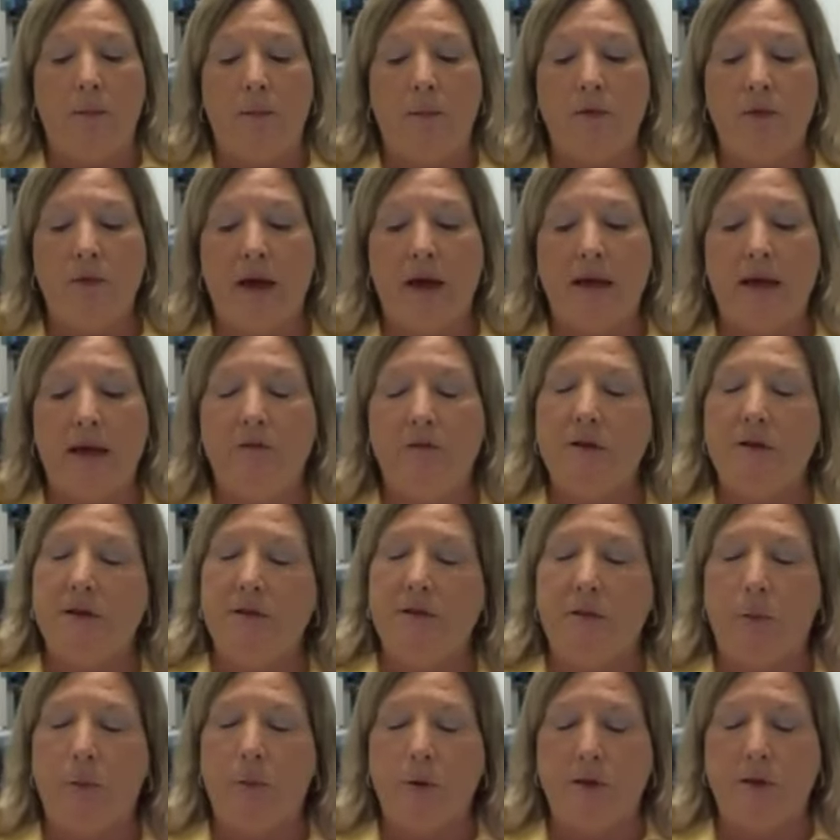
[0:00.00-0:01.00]
They give a
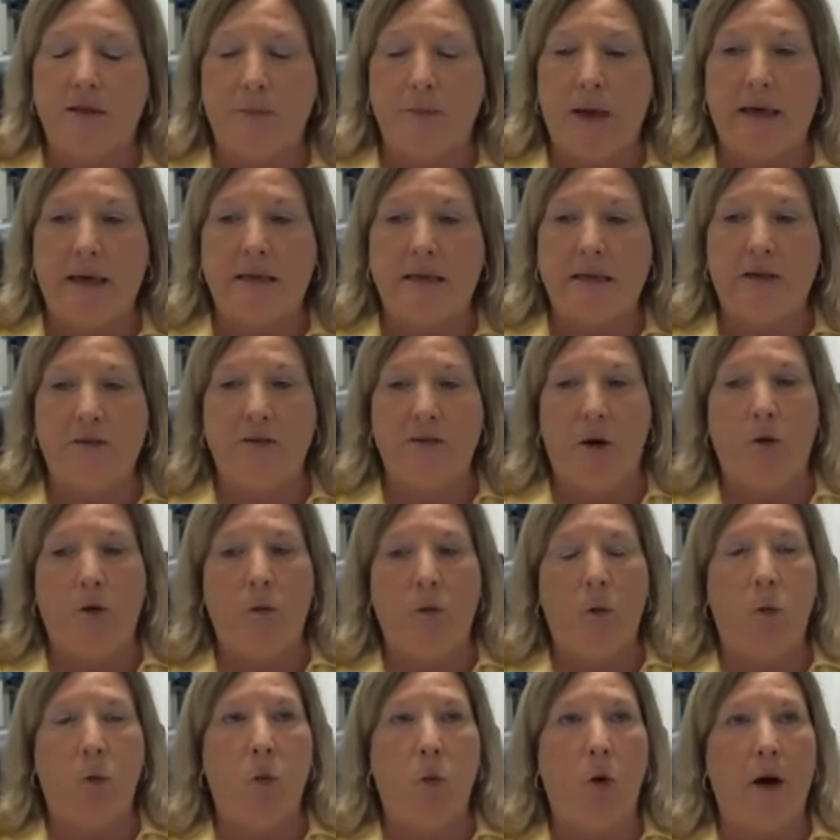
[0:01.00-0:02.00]
different perspective
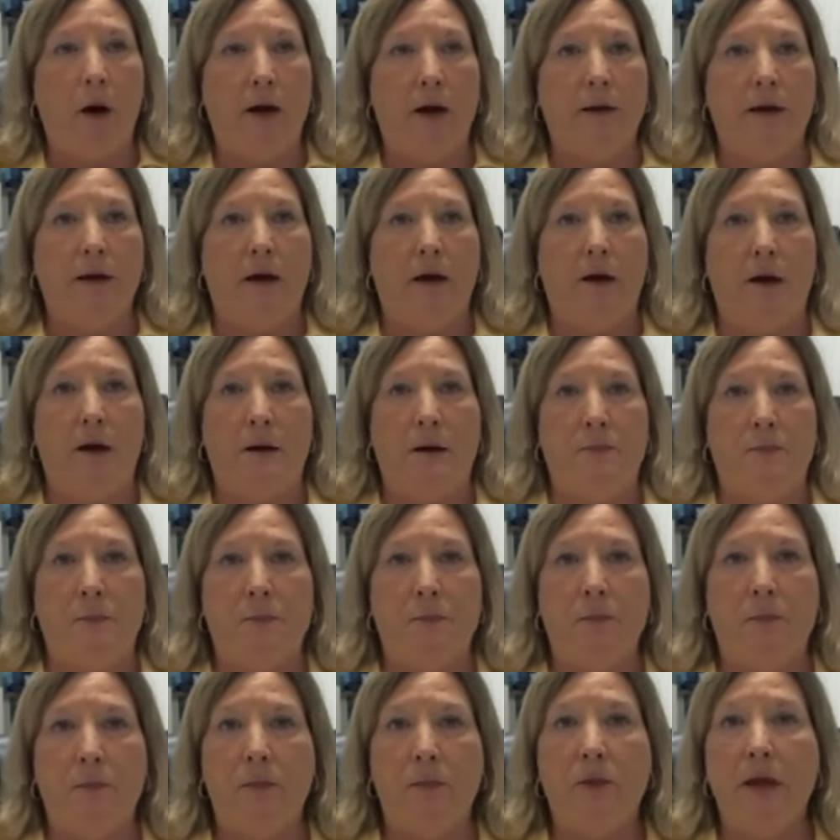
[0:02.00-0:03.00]
on what
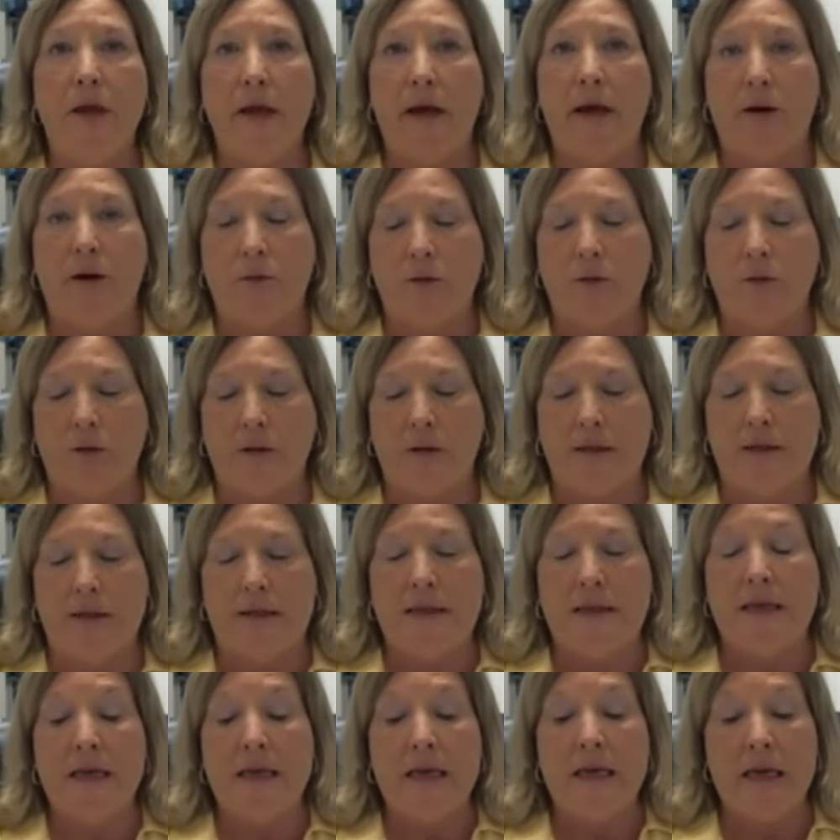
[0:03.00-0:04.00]
the
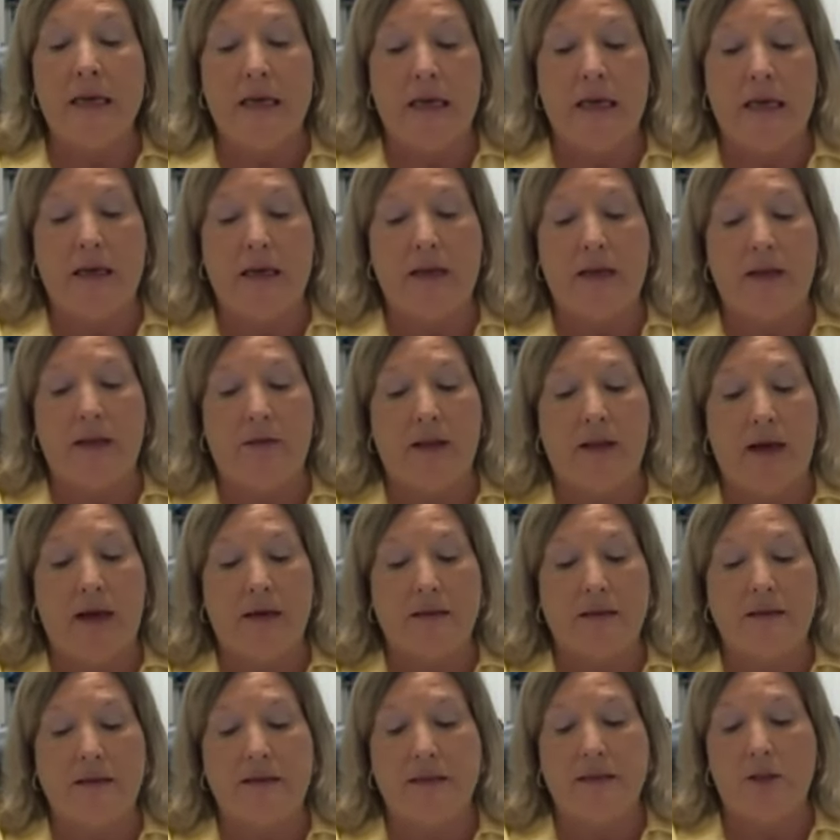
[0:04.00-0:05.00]
elderly need in that
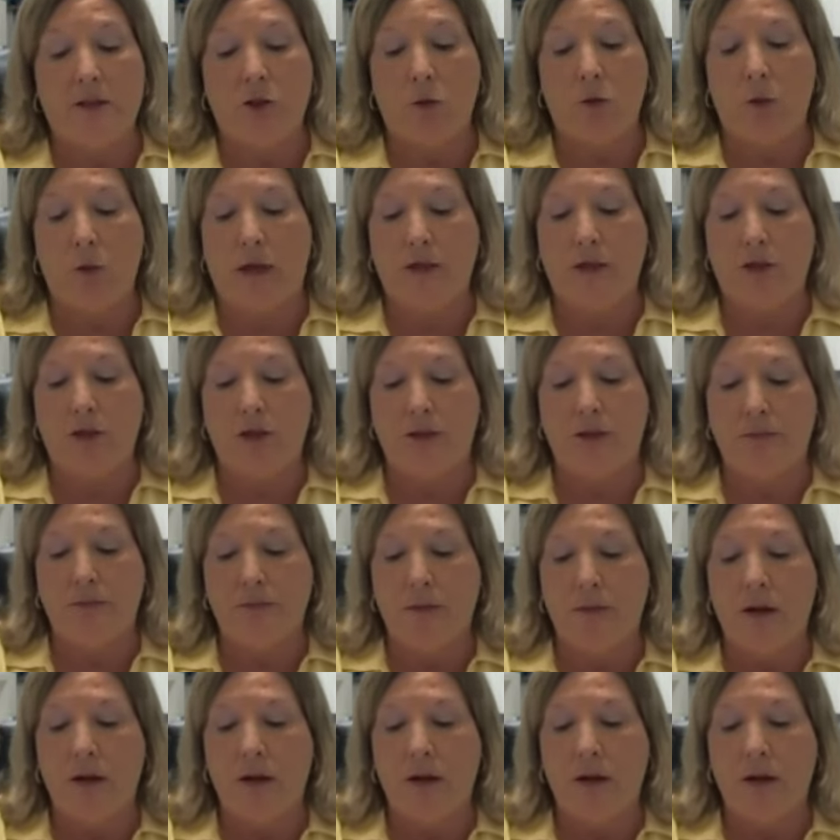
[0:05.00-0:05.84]
situation.